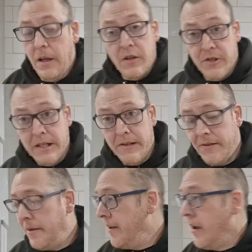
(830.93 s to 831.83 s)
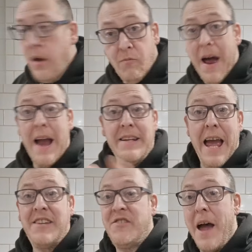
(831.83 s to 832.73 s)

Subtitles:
Jesus. Right, yes,